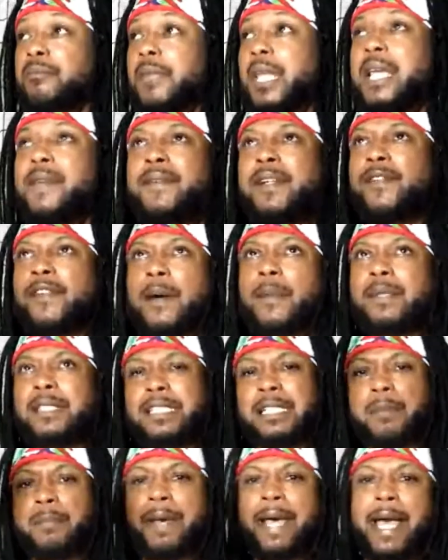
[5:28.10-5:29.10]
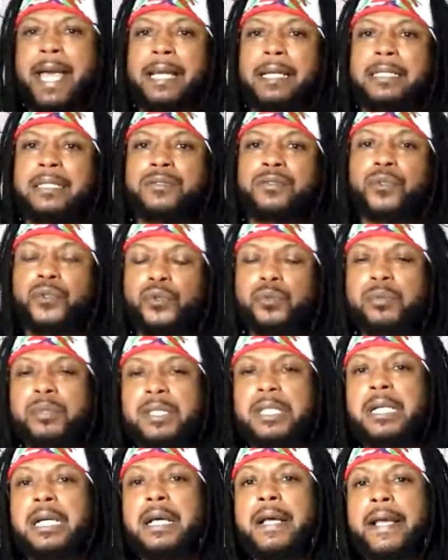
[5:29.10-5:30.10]
even if I was in the back in the room
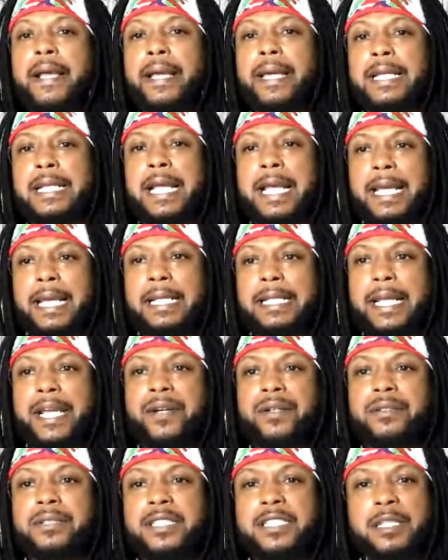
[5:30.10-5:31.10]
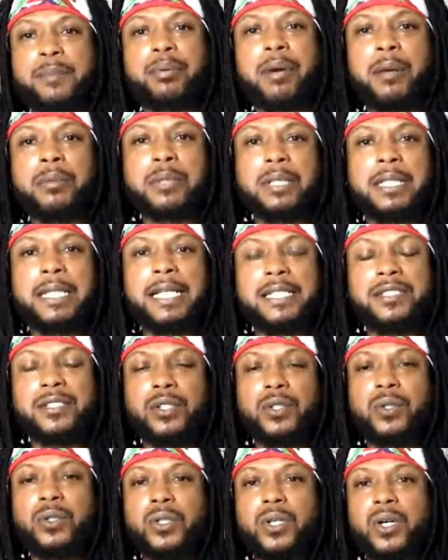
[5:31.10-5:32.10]
and I had air conditioning, it probably lasted a
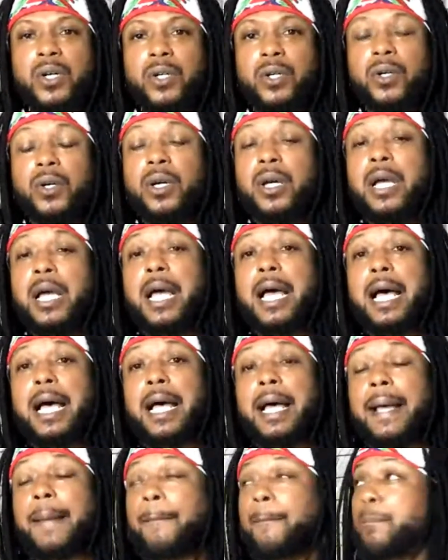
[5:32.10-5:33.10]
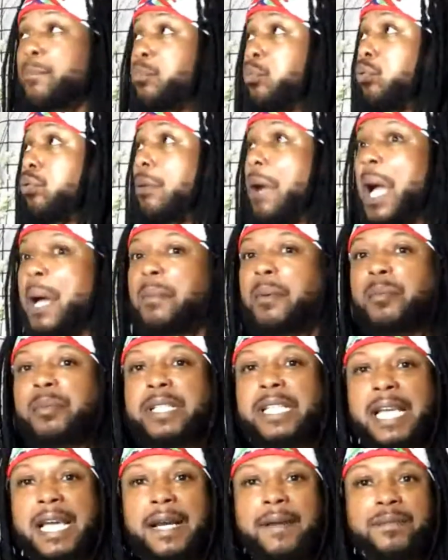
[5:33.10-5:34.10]
little longer.
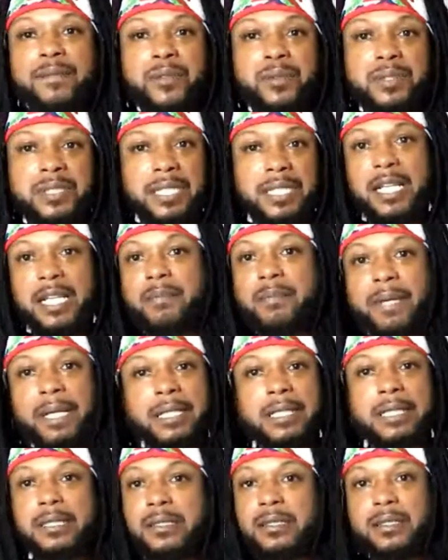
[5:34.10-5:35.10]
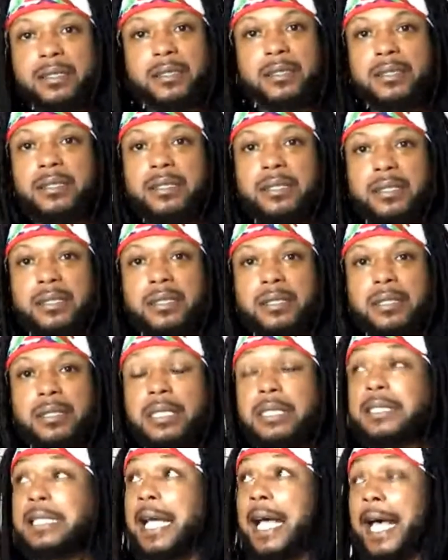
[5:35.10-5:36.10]
Probably after 10 minutes,
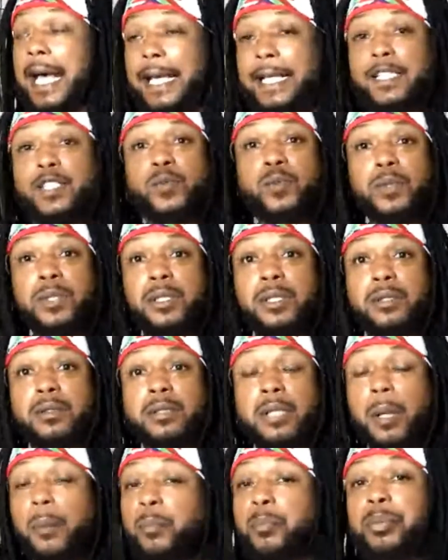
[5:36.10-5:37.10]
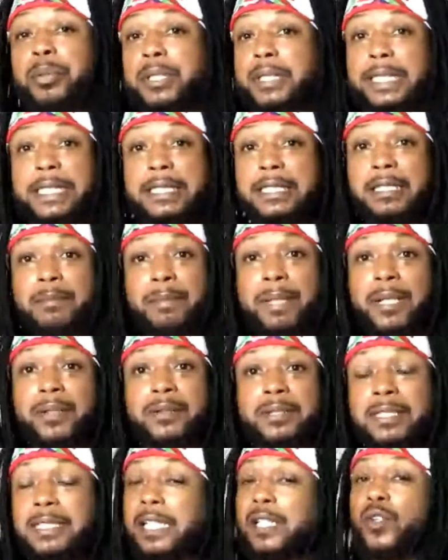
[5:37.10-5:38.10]
the ice was completely
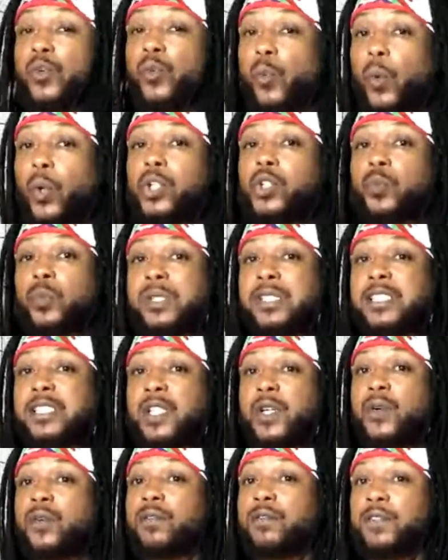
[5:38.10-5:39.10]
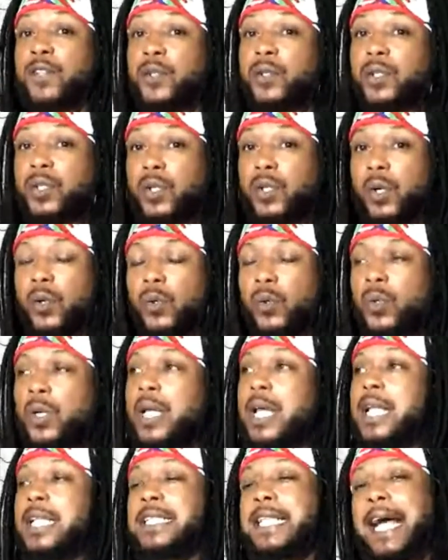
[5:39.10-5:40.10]
melted. Now, the water was still very cold.
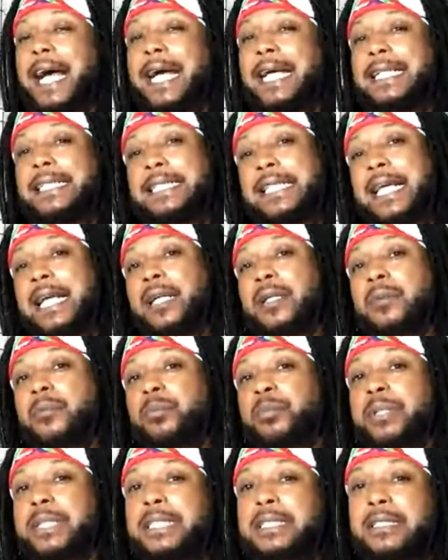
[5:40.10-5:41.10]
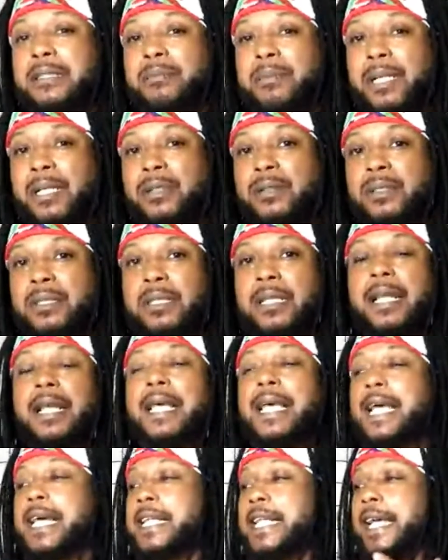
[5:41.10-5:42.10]
The ice had completely melted.
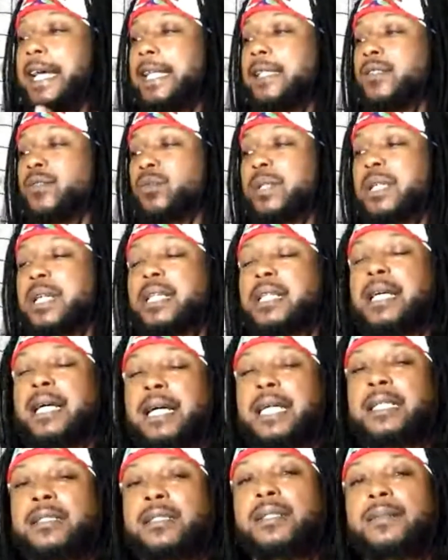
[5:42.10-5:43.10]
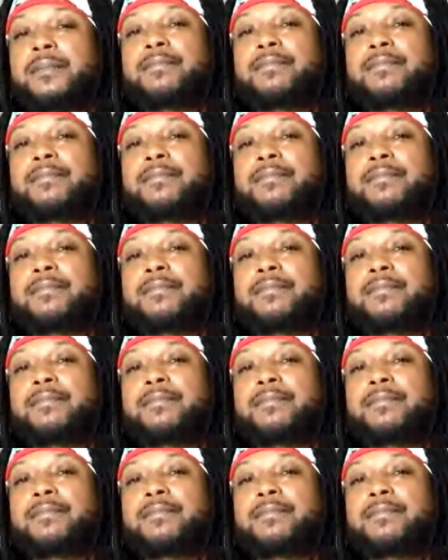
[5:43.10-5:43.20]
And I had to realize